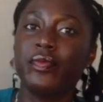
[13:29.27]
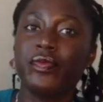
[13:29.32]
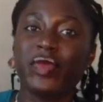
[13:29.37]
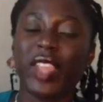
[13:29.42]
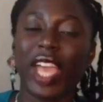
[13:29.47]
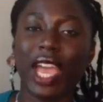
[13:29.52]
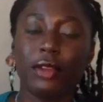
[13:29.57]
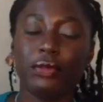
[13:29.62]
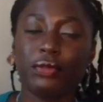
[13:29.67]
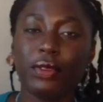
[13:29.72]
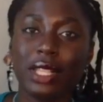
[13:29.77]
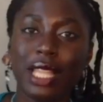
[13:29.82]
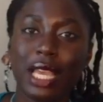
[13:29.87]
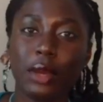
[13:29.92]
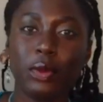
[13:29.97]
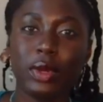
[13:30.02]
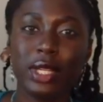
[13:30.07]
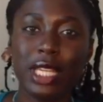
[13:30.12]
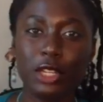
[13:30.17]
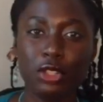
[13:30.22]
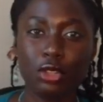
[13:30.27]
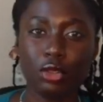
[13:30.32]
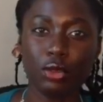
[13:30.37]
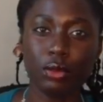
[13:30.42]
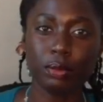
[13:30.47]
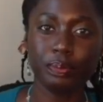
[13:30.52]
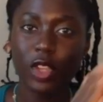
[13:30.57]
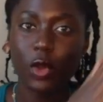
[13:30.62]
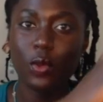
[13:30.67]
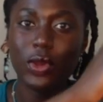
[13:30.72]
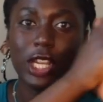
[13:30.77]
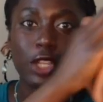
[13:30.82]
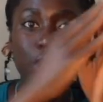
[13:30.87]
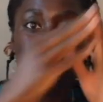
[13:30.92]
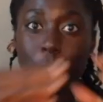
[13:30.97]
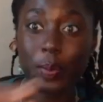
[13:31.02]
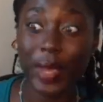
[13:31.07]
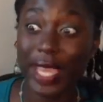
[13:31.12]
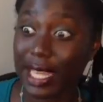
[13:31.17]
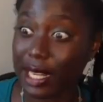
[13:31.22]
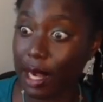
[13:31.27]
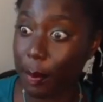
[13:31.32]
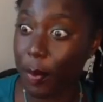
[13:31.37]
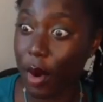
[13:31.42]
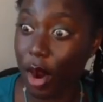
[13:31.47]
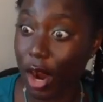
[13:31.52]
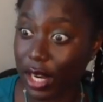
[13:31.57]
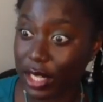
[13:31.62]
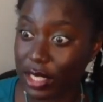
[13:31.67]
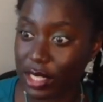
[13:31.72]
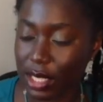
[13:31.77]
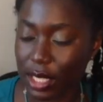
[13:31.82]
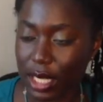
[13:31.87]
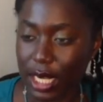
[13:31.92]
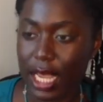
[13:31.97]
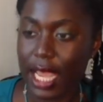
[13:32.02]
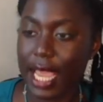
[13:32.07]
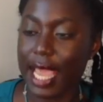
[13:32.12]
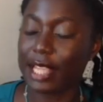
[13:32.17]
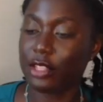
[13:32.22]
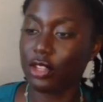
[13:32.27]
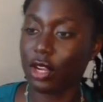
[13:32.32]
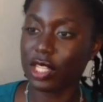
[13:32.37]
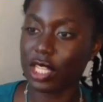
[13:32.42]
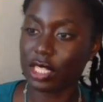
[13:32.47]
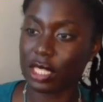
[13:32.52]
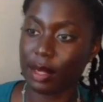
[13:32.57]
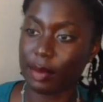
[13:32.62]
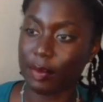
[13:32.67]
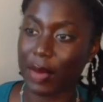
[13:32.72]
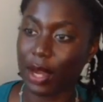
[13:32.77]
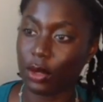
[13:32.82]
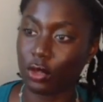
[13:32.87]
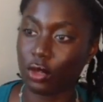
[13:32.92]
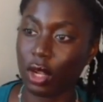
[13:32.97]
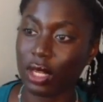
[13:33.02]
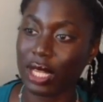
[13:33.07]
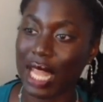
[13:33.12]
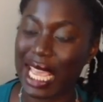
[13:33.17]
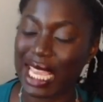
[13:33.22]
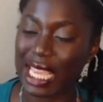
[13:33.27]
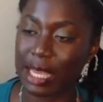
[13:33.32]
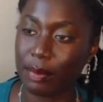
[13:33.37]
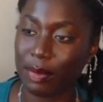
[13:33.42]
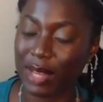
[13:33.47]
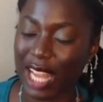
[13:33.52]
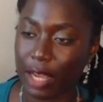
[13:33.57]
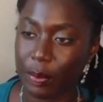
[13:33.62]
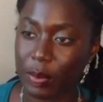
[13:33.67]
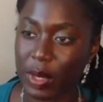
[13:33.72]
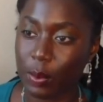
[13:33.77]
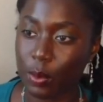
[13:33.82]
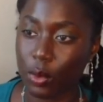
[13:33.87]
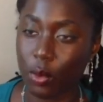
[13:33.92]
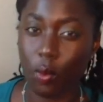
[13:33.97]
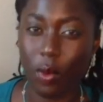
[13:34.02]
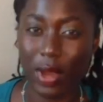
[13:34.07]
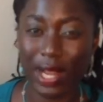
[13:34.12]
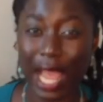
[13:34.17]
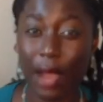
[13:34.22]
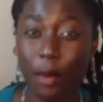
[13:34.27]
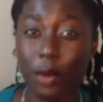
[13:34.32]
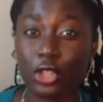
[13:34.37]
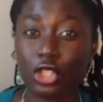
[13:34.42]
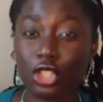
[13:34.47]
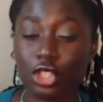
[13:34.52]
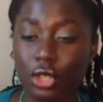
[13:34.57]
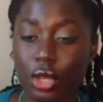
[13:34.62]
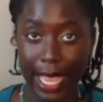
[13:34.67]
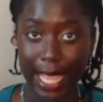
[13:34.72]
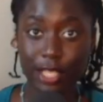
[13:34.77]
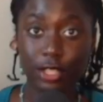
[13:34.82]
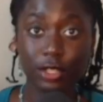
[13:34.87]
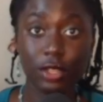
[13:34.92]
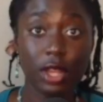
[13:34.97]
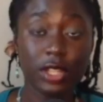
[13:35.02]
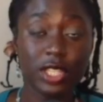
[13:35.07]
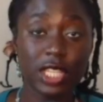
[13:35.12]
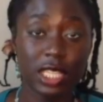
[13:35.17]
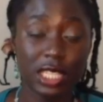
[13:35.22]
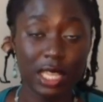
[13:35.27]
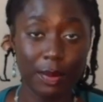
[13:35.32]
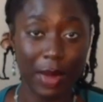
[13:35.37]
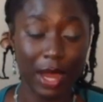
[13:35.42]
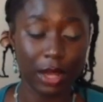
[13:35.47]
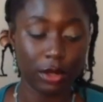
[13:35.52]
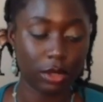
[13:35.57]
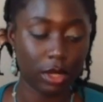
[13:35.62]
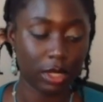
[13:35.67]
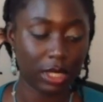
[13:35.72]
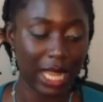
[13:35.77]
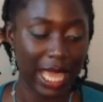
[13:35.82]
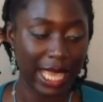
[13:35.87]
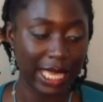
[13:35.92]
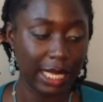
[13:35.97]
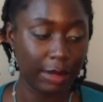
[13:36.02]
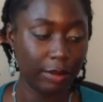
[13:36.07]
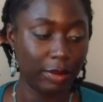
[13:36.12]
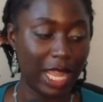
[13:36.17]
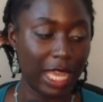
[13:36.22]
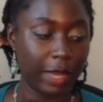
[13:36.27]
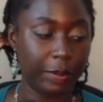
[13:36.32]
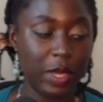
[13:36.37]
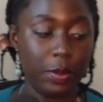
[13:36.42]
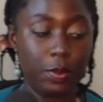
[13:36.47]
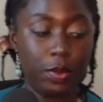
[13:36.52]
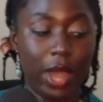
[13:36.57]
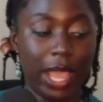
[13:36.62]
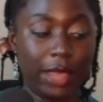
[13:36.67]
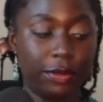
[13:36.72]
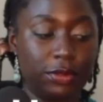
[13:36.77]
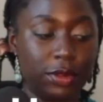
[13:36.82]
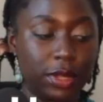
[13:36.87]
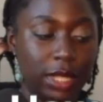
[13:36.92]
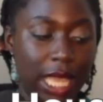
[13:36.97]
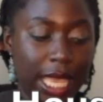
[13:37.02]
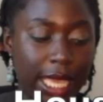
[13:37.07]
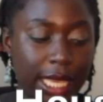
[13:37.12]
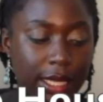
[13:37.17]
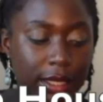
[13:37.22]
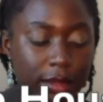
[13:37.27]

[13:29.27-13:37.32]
I feel like we need to pick it apart. It's not just about not liking black people. It's not just about not liking black people. I feel like